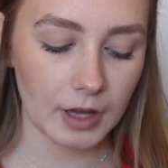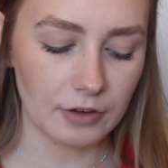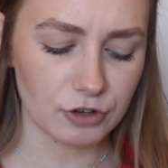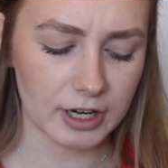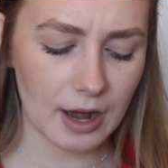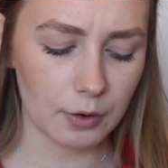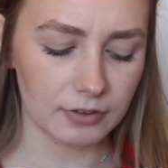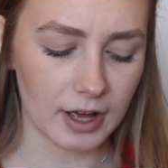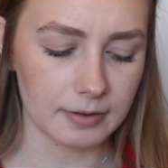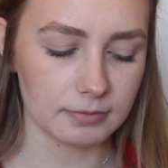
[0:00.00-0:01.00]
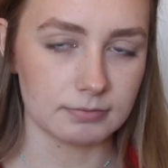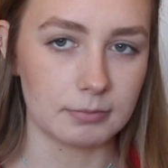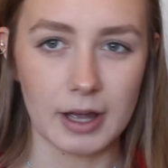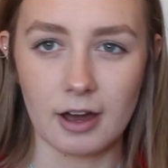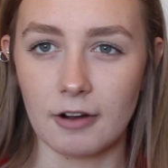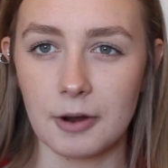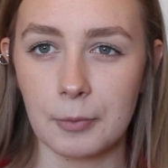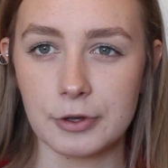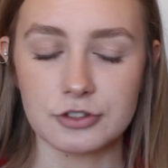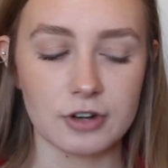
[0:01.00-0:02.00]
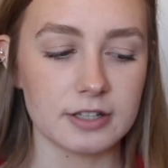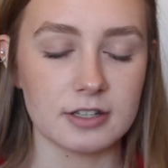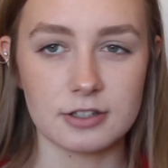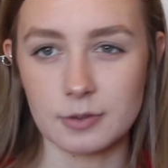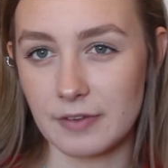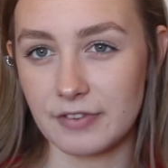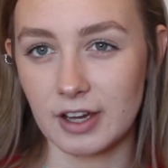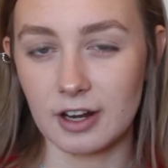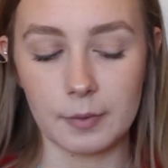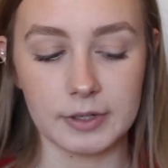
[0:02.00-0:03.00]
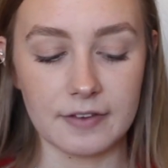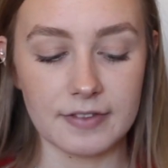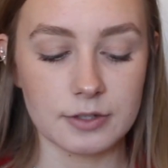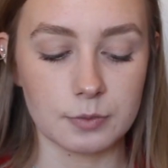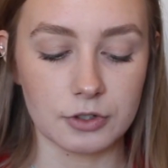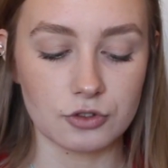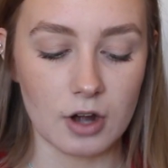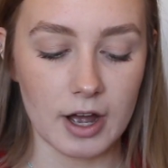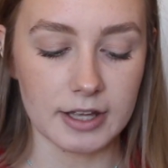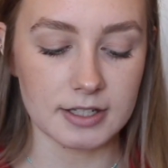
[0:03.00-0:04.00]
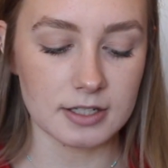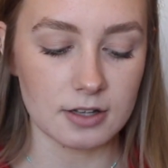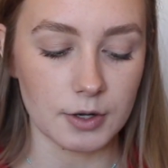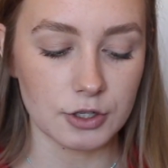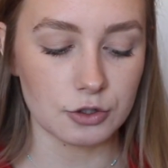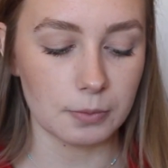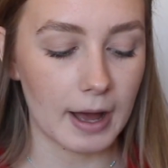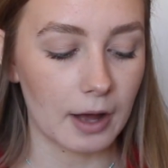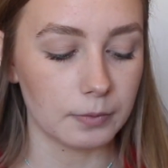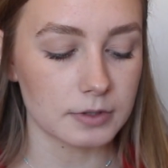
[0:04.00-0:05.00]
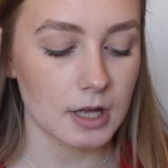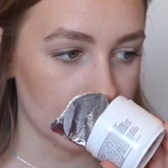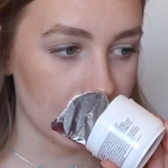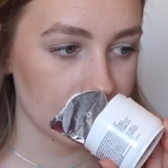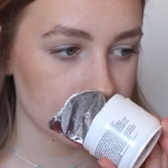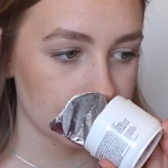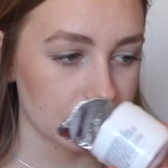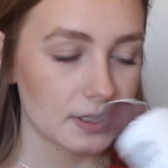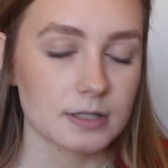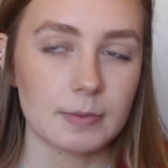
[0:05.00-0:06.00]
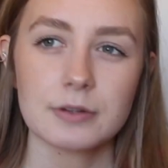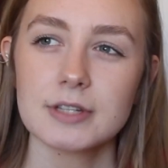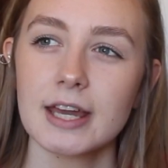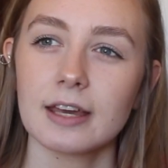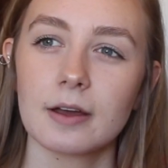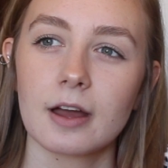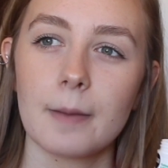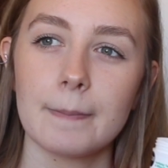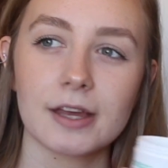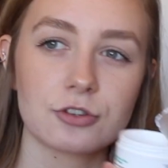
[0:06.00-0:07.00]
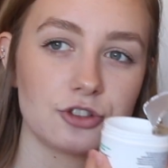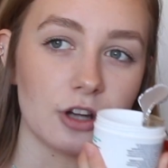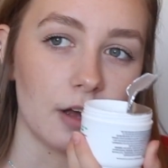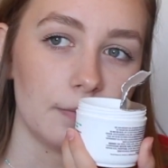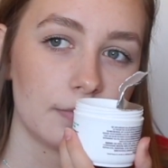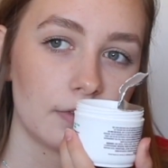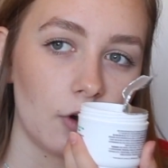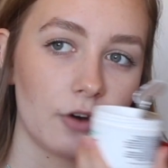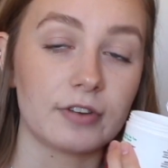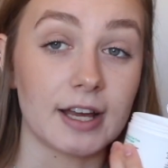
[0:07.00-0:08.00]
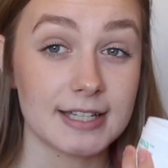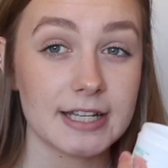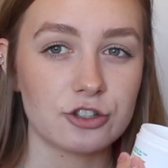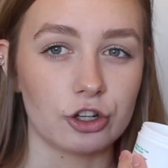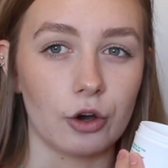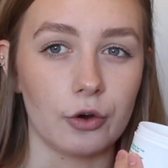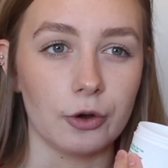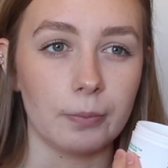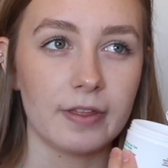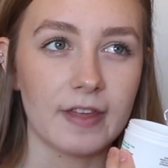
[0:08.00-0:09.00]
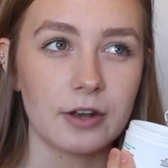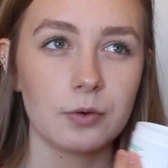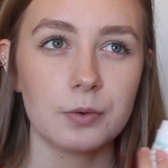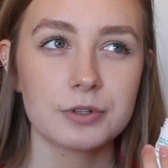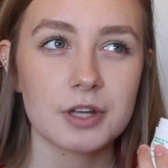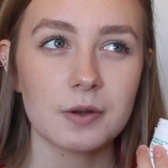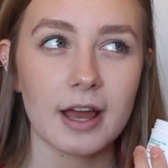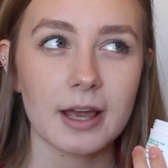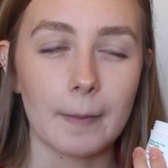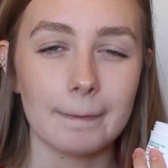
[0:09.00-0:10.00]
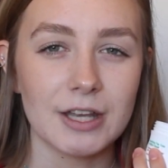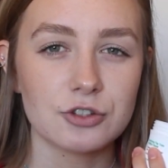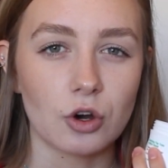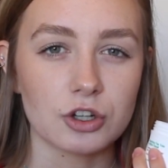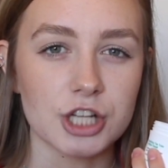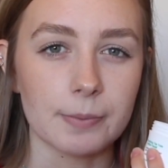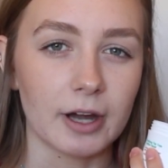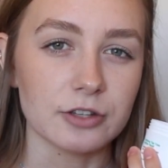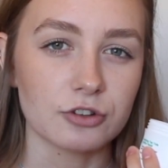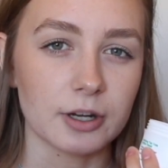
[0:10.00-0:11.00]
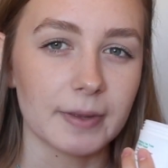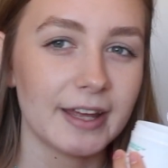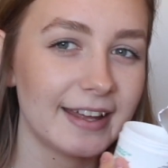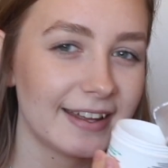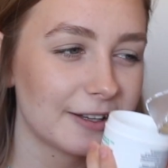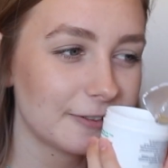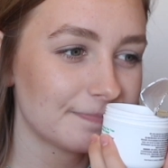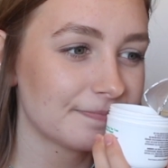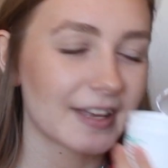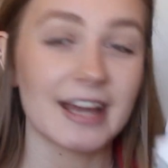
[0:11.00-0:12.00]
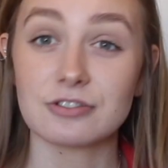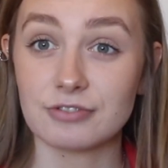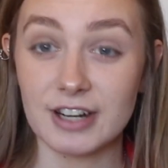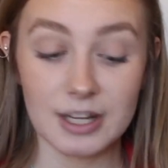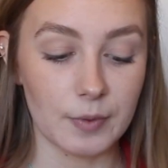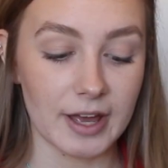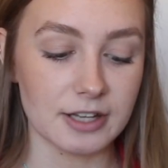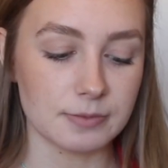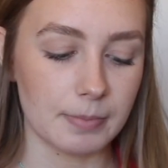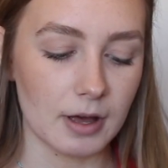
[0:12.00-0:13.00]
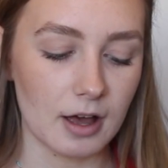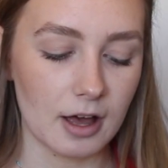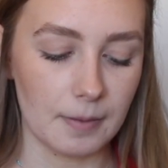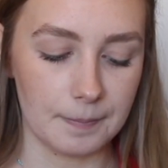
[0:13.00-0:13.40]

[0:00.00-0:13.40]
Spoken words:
have run out of like my current moisturiser, so I figured I would give this one a try as it's only £2. It smells like a mixture of like tea tree oil, but then also like mint chocolate chip ice cream. It's really weird, but